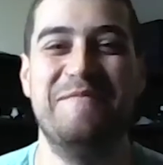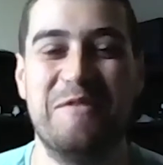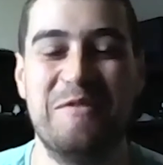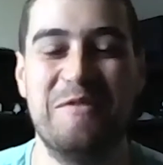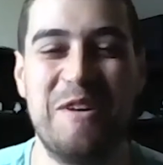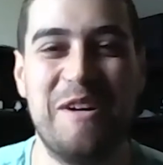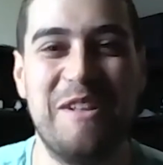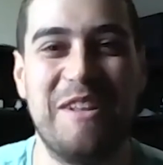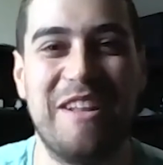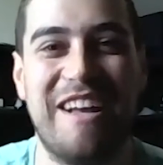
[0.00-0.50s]

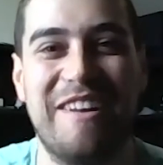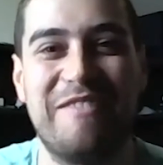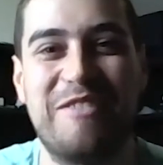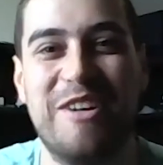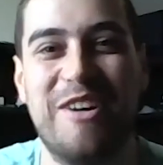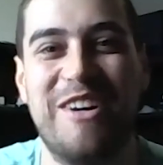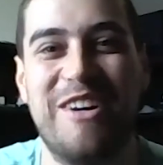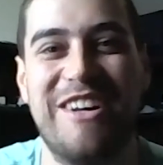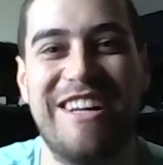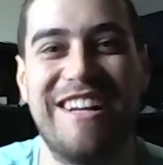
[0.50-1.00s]
Well, I've
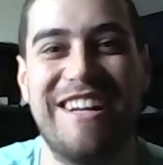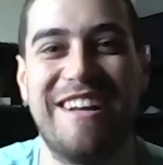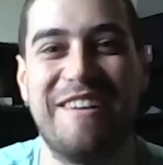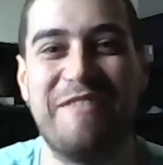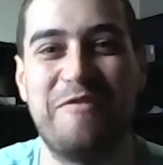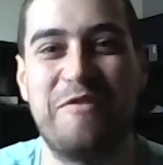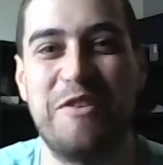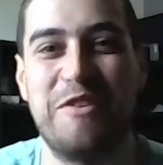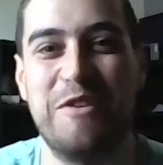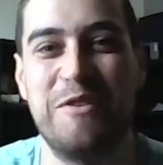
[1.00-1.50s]
got a
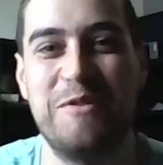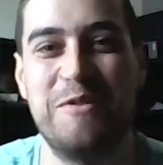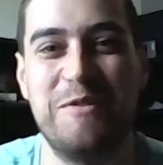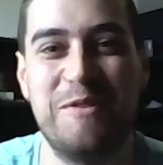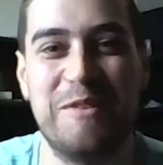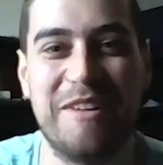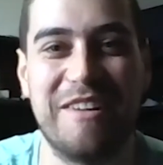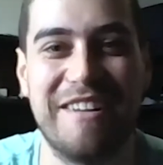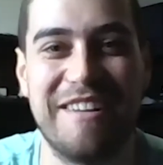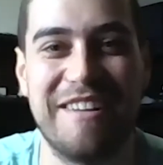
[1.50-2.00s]

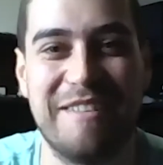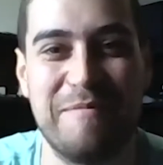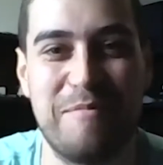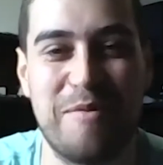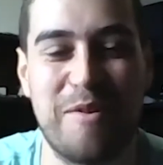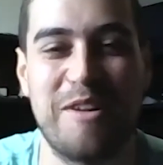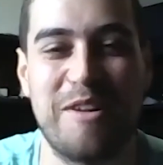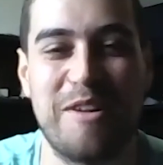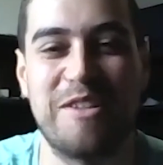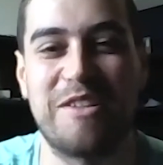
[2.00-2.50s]
few
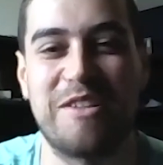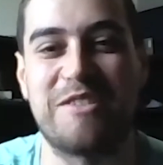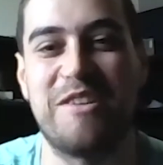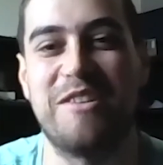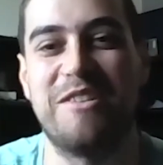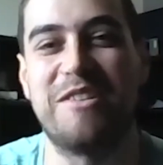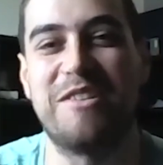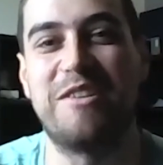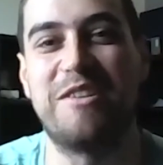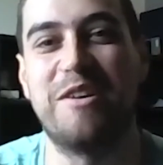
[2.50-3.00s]
projects
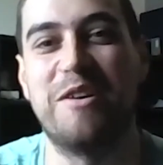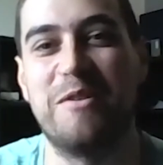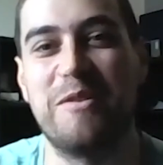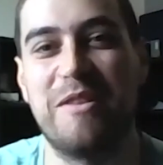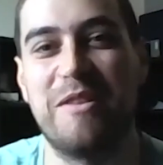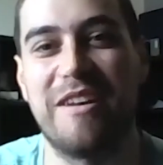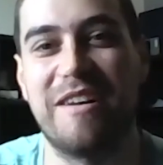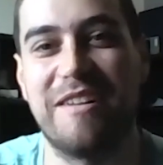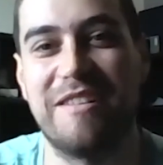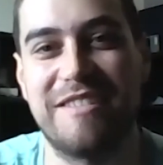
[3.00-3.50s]
on the go
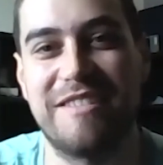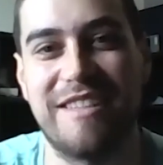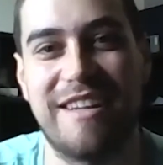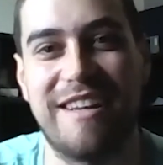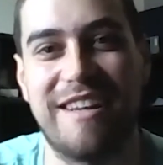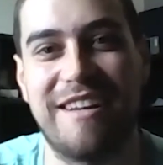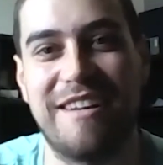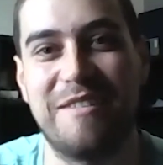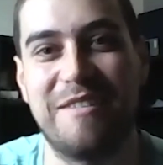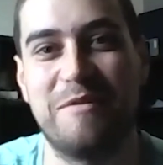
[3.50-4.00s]
that
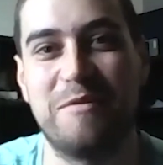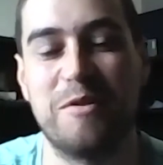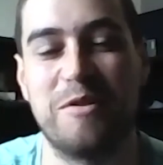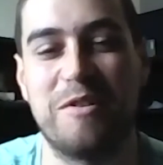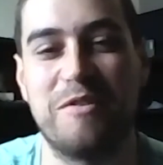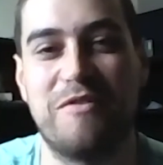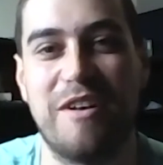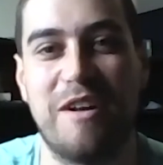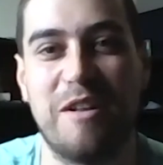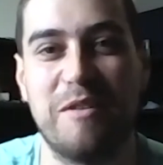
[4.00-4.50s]
we're
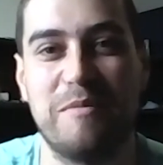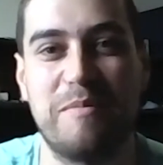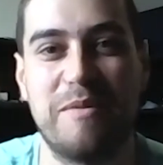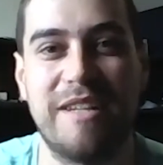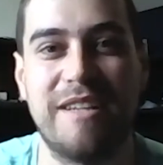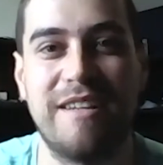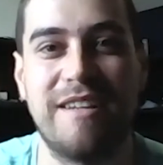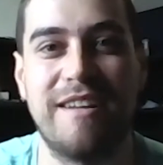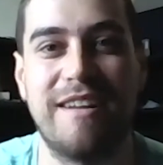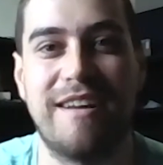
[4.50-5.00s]

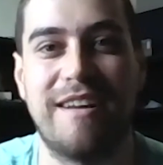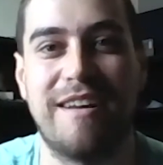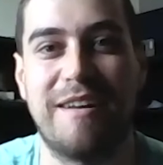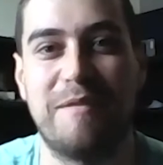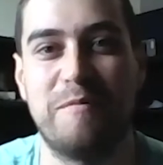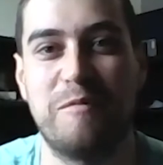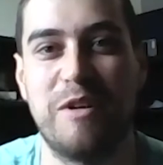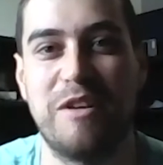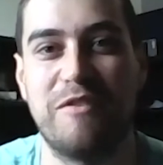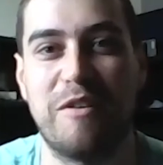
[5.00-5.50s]
developing.
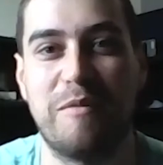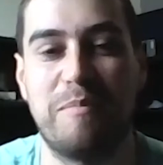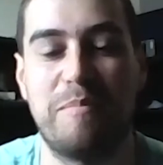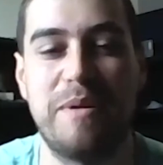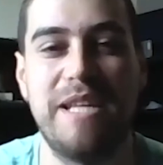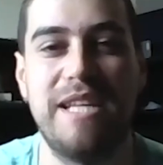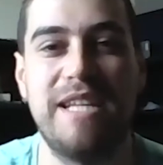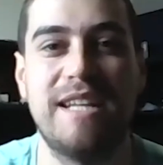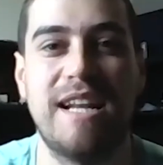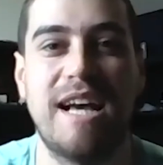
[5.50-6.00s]
We have a
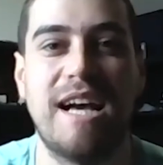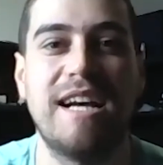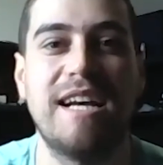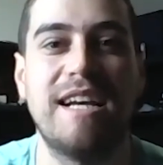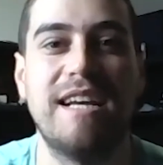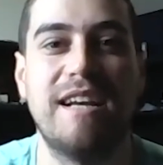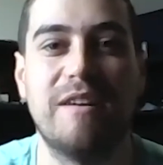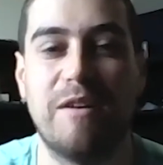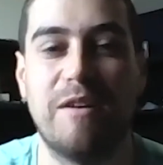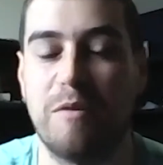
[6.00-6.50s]

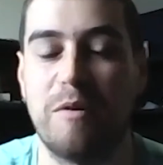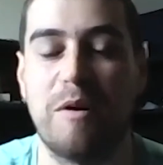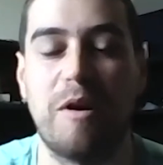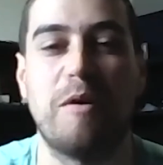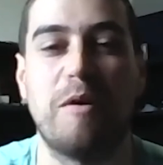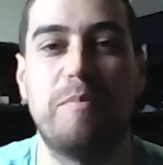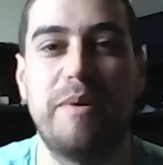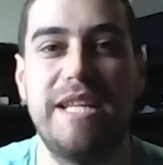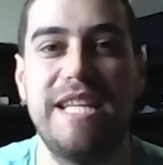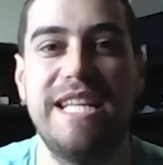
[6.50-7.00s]
P9 or
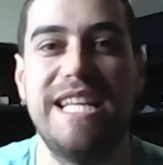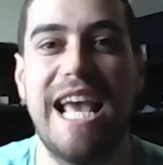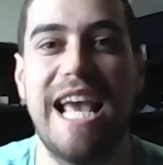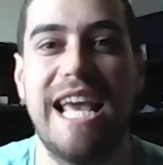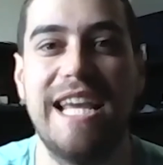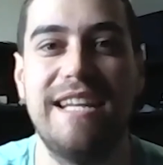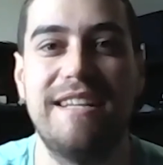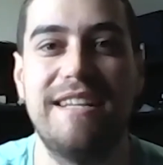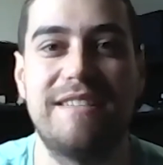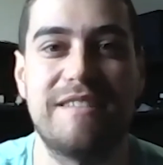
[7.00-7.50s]
our
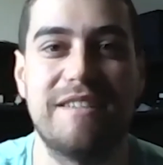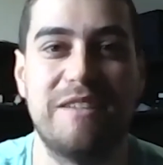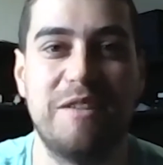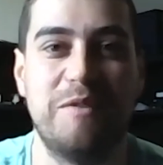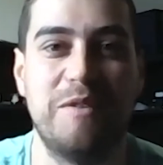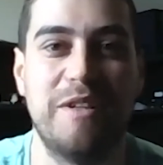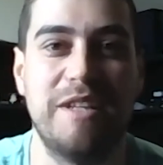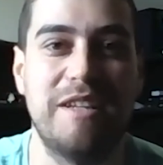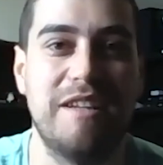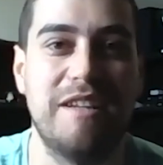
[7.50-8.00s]
P8
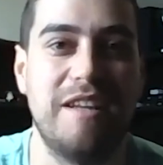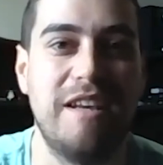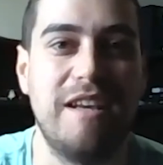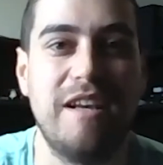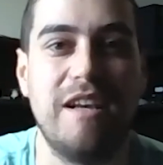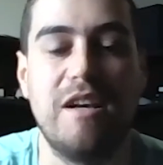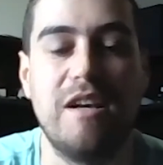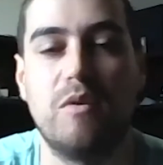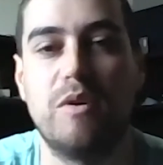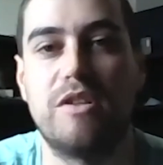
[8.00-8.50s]
unit,
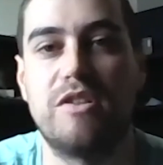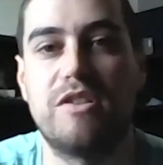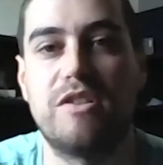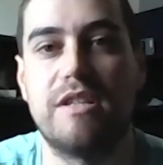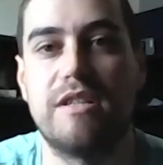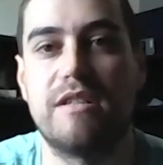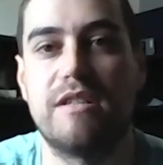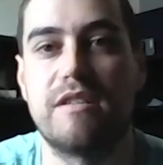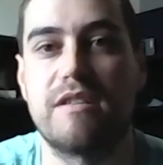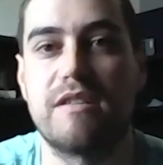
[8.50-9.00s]
which
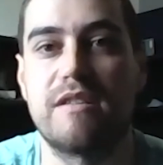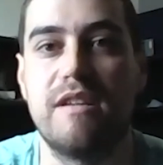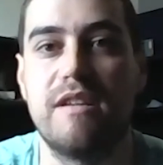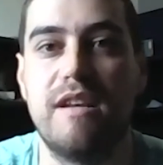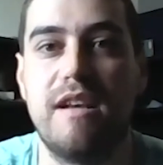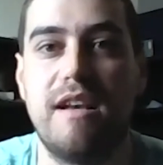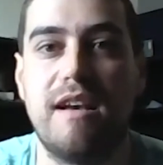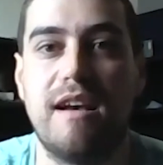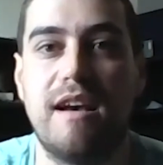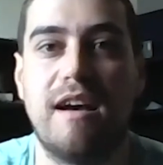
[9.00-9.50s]
is
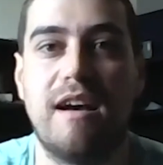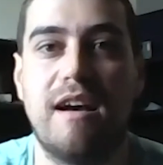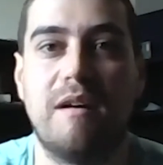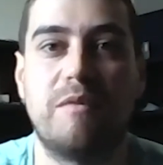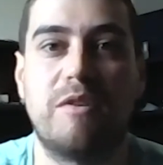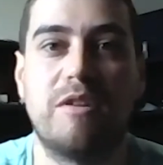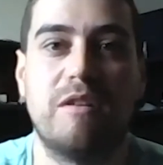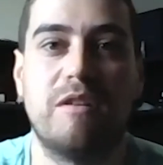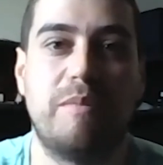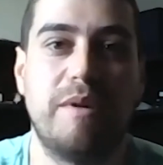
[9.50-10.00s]

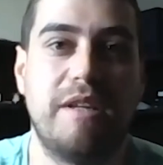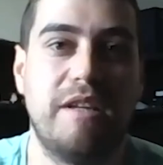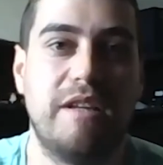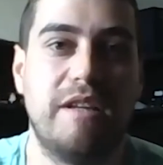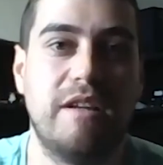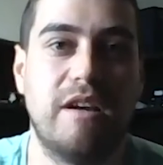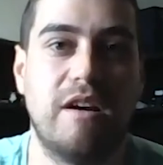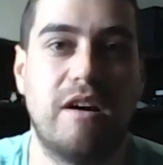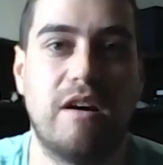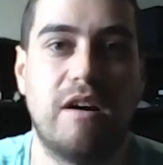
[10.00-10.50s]
going to
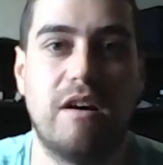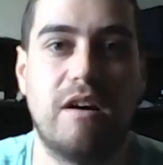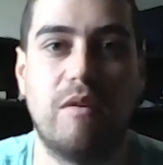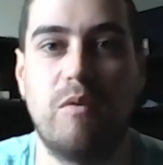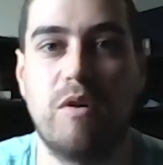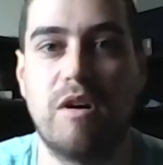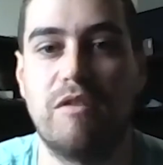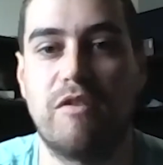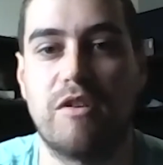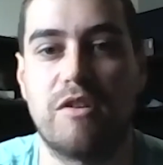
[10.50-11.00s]
be
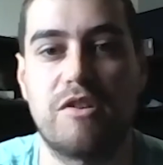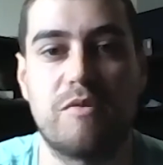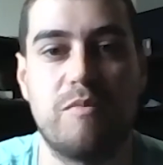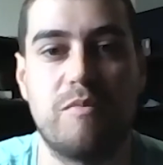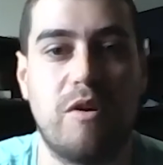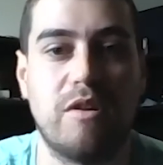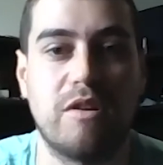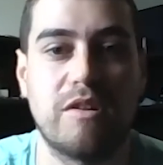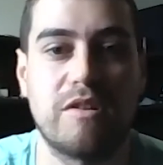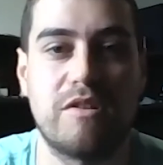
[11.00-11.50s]
one of our
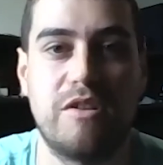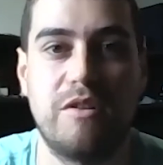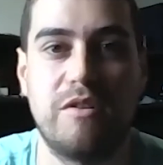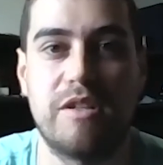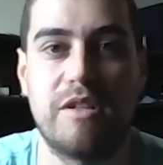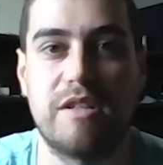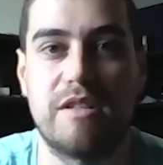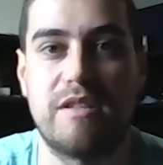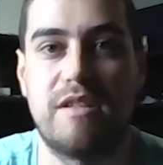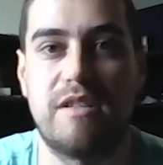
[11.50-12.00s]
smallest
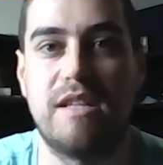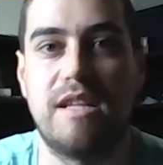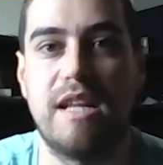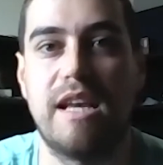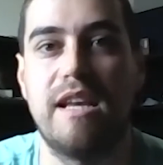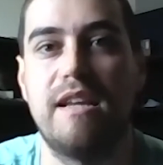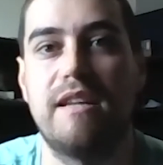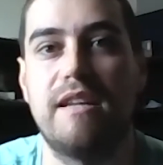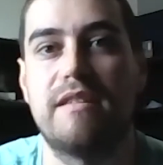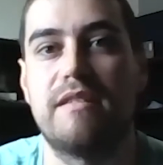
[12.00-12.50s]
units to
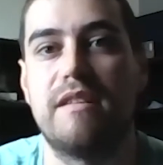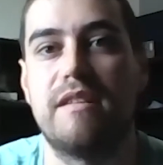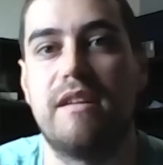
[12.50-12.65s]
date.